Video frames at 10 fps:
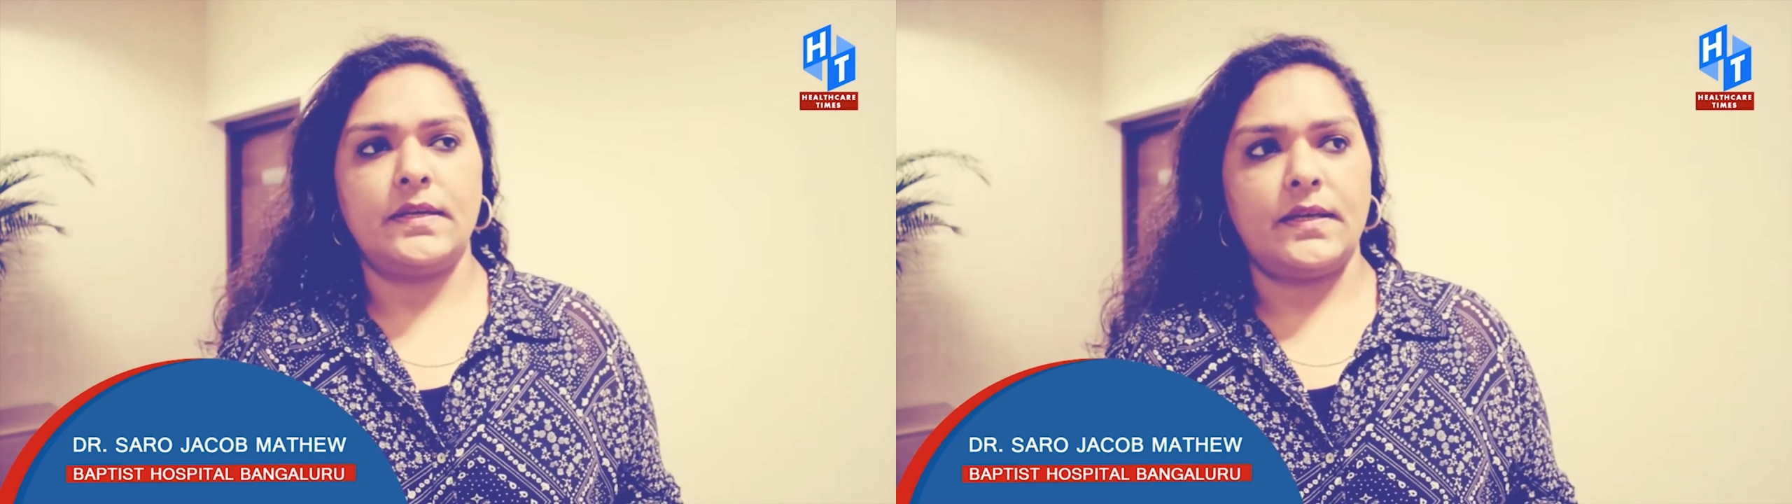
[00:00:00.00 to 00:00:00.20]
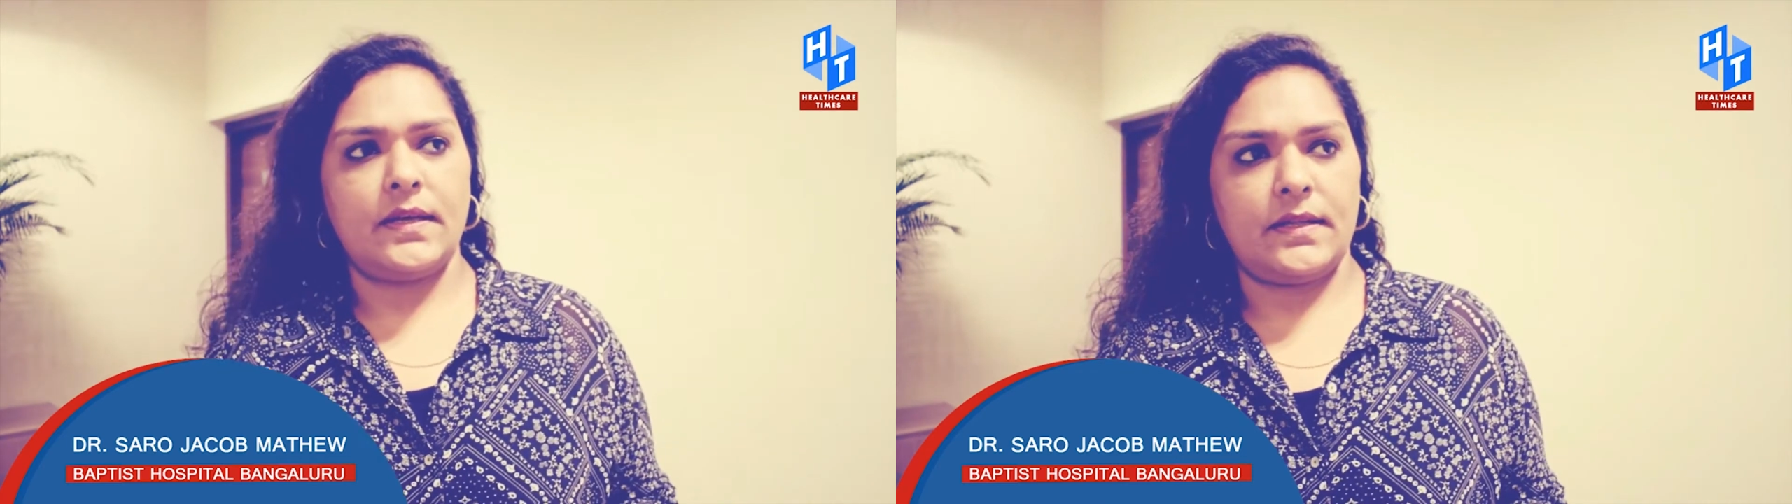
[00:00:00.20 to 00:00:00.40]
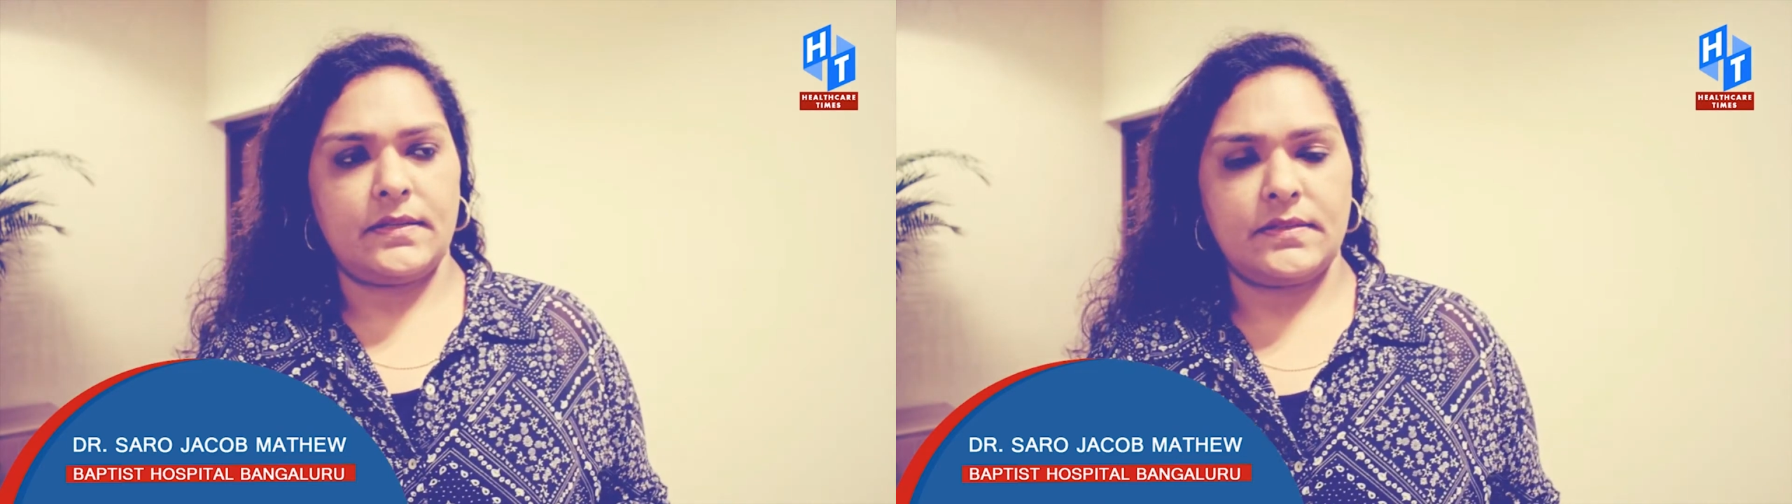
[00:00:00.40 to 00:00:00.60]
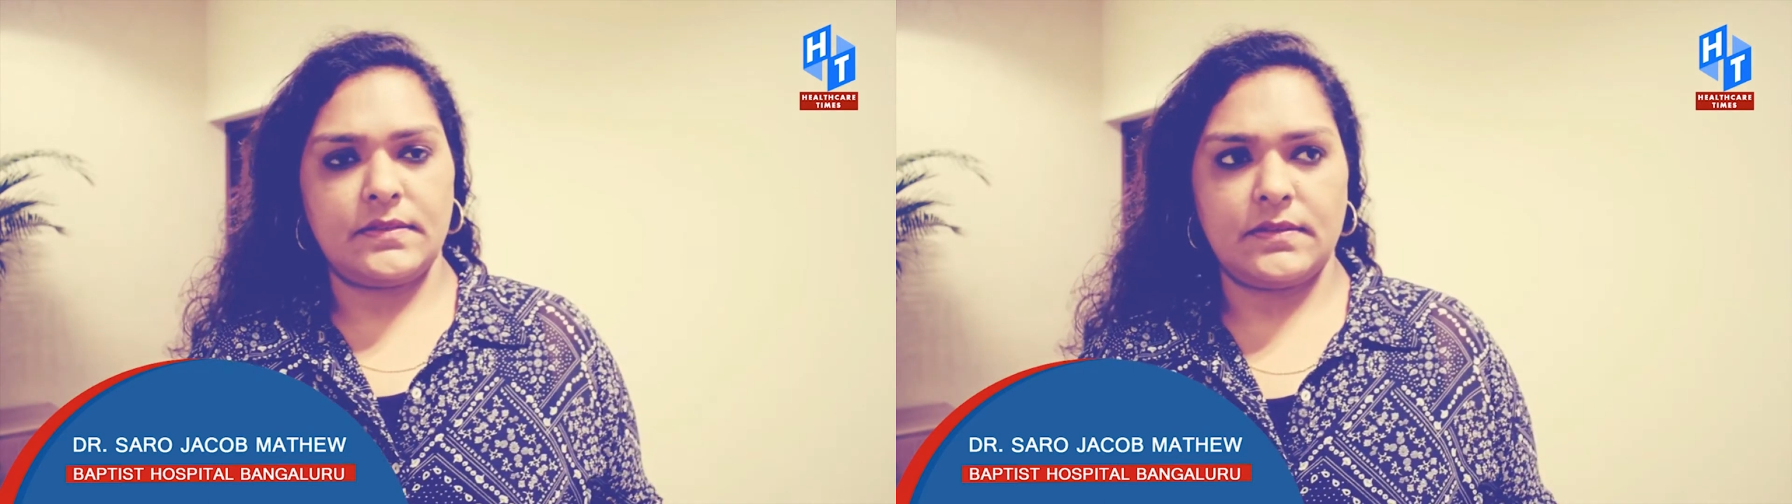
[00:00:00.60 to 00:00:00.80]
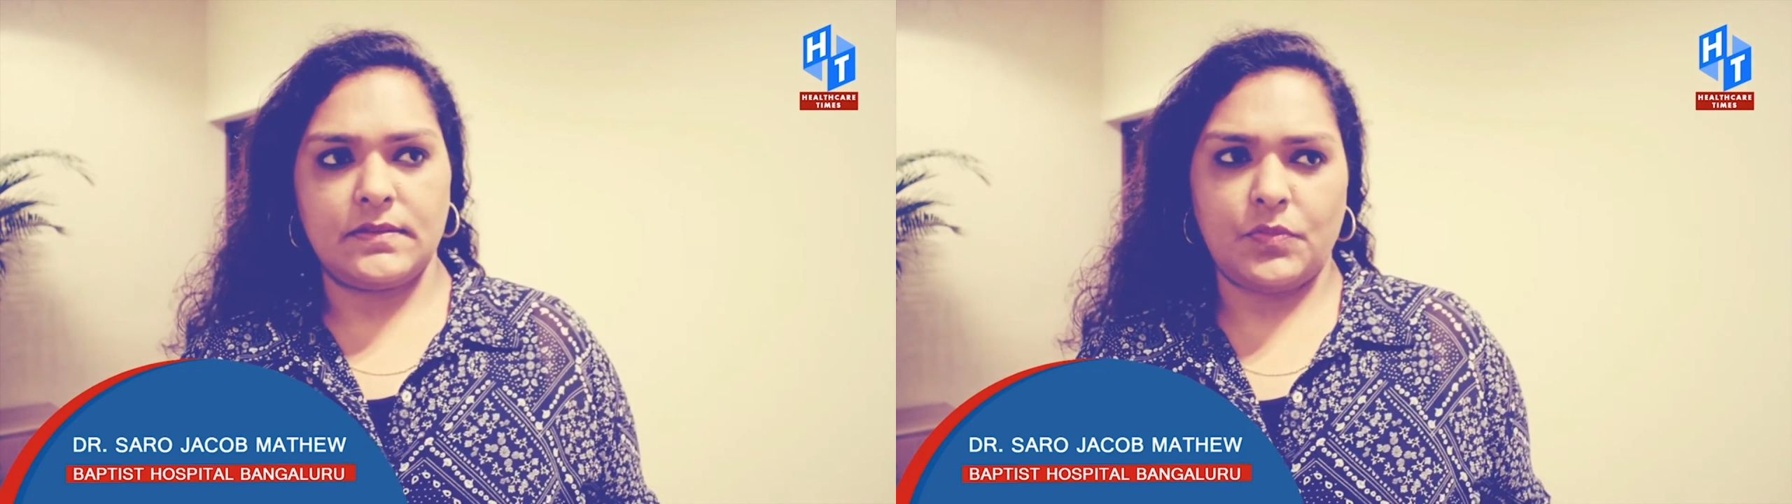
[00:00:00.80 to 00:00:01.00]
and
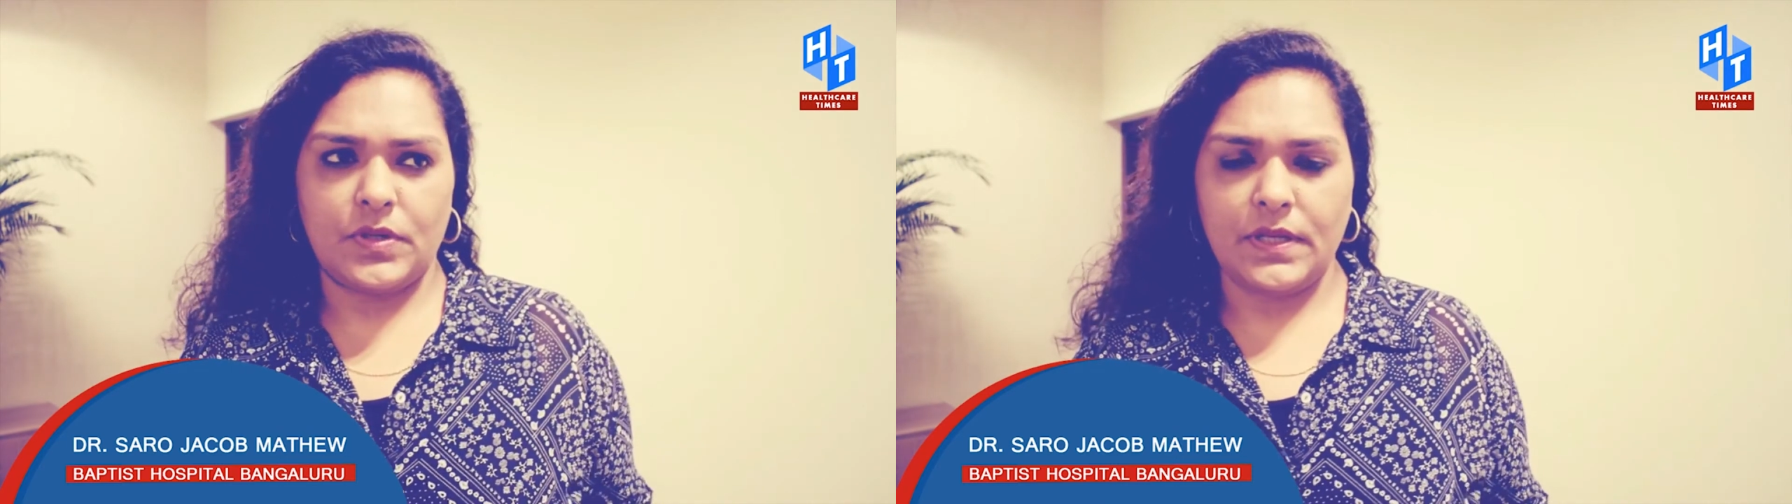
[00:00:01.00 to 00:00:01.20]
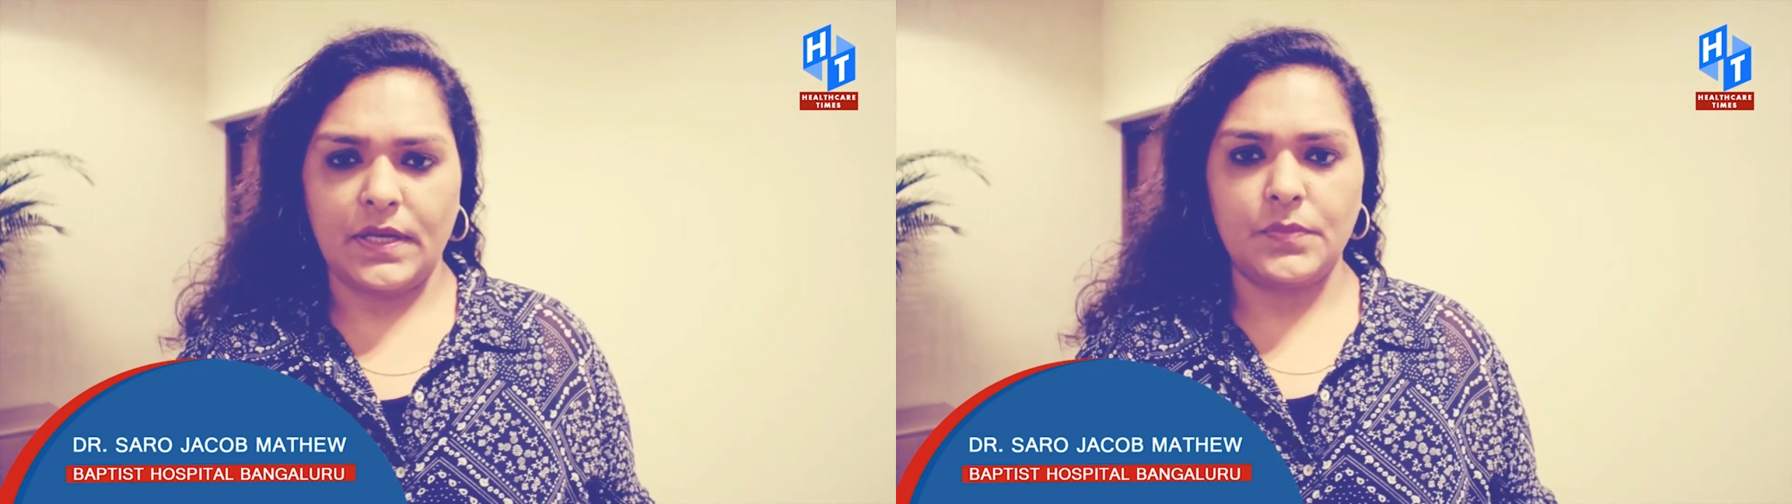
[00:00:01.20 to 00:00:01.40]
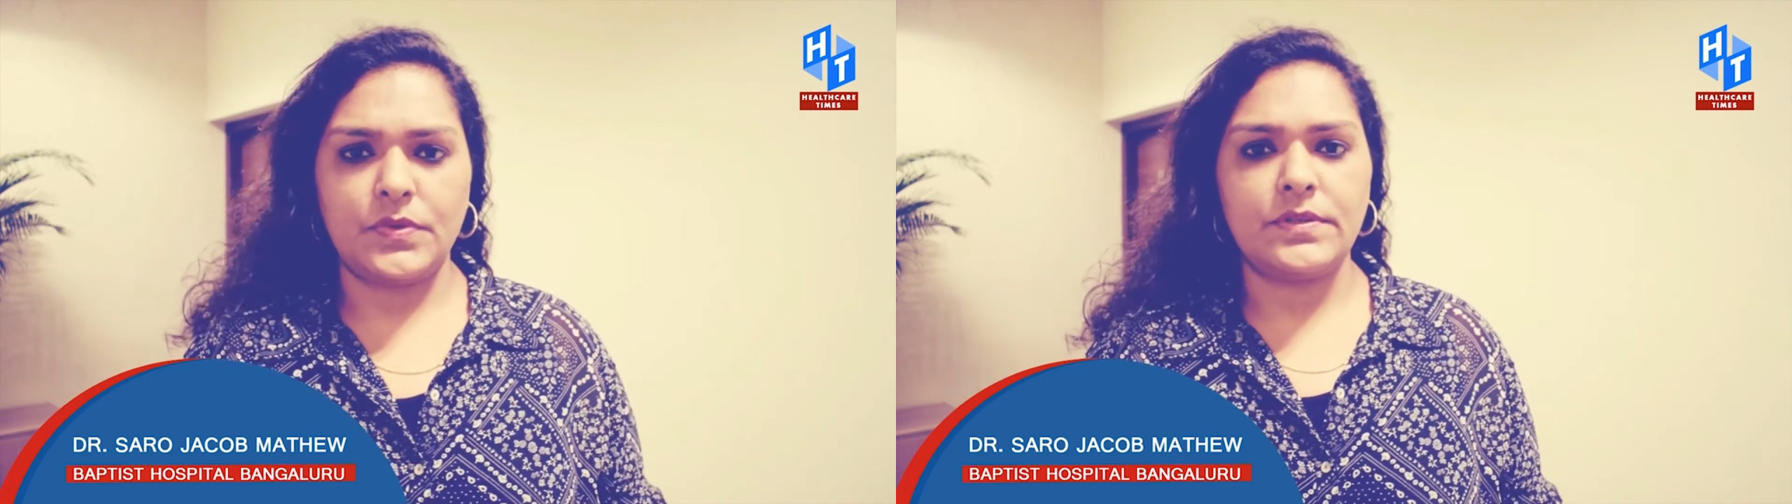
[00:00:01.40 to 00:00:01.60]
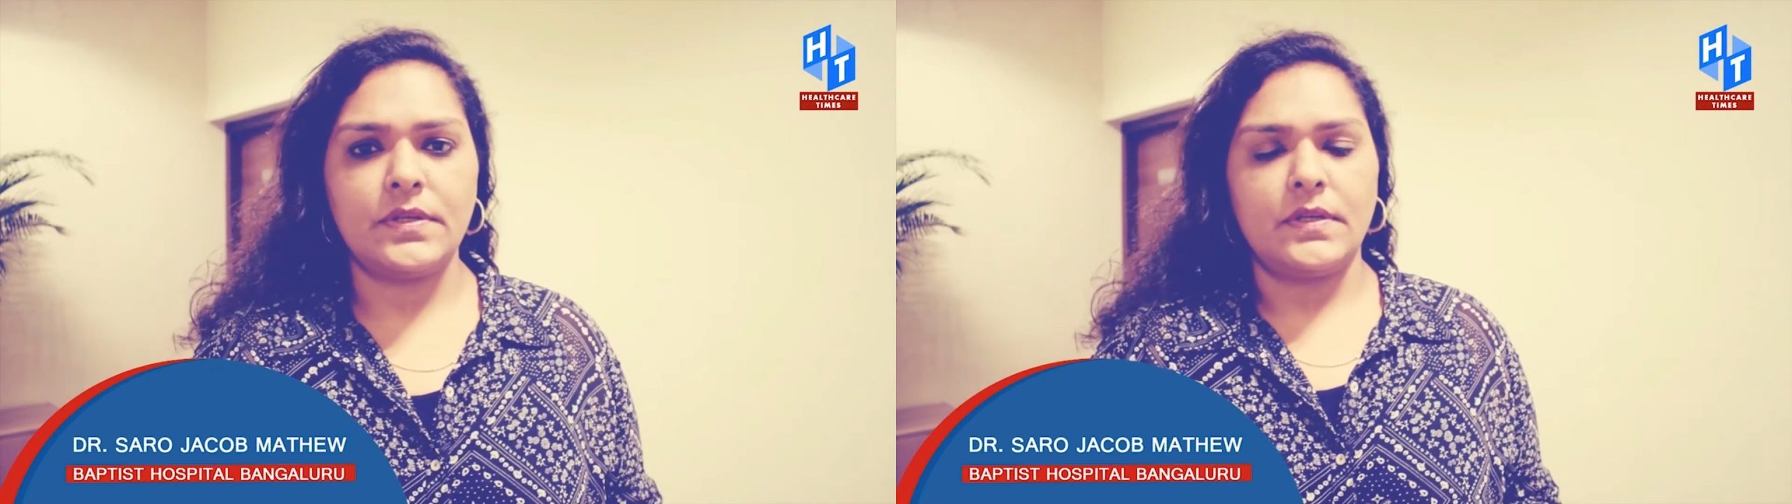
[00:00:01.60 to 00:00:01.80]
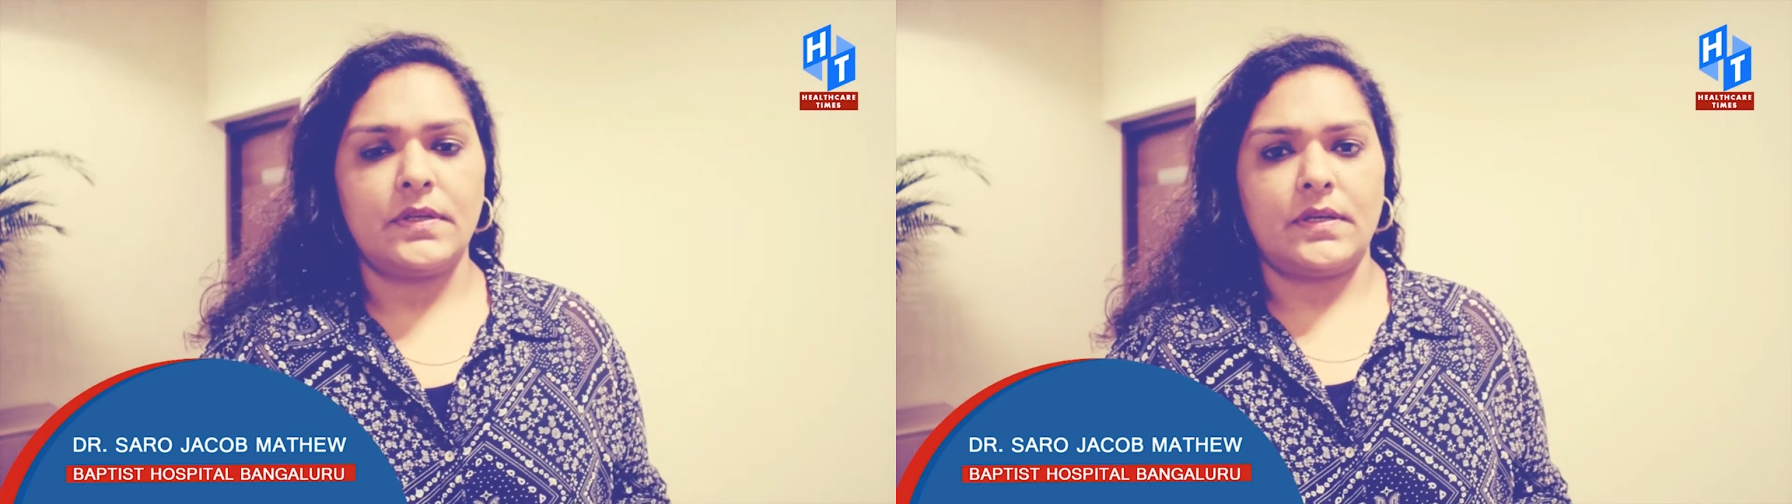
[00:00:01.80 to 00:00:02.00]

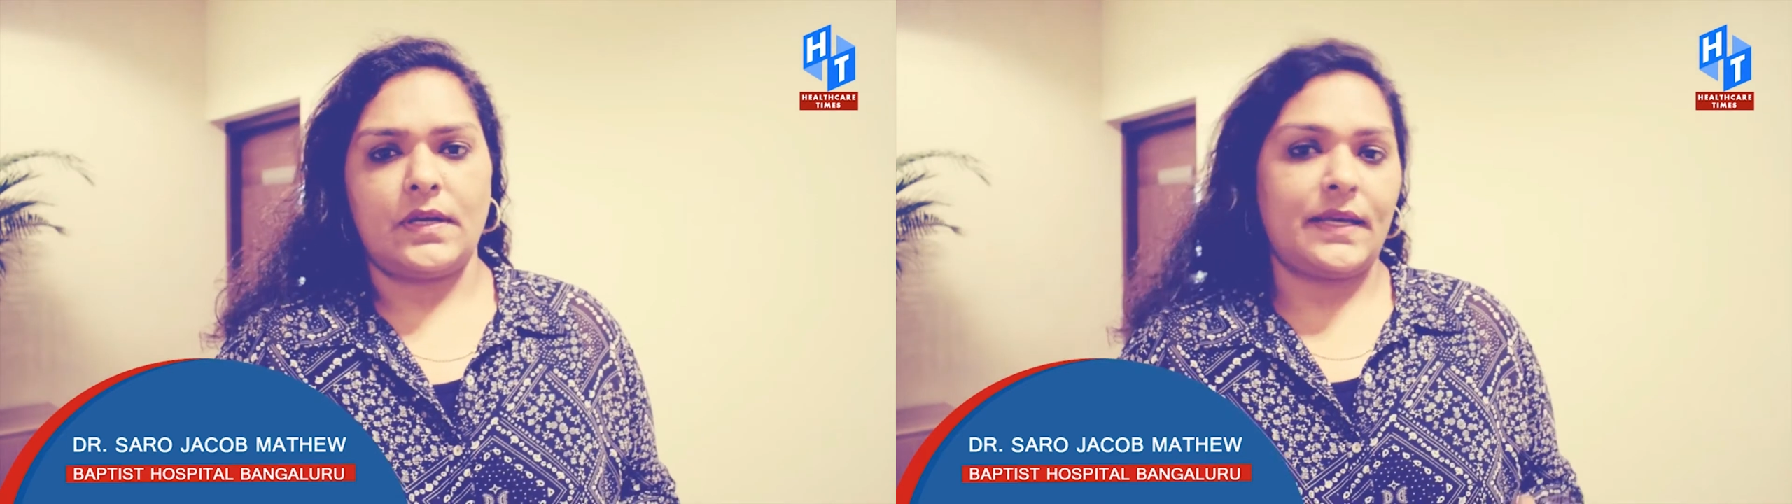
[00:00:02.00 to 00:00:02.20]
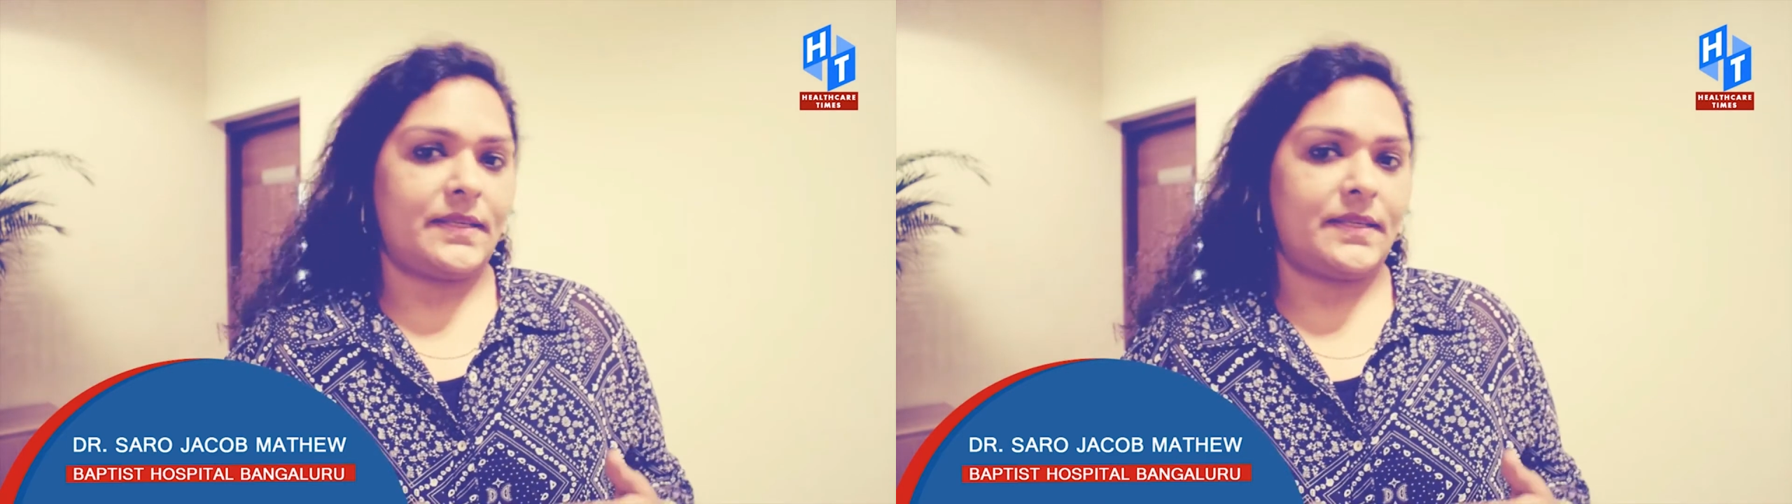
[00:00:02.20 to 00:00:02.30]
I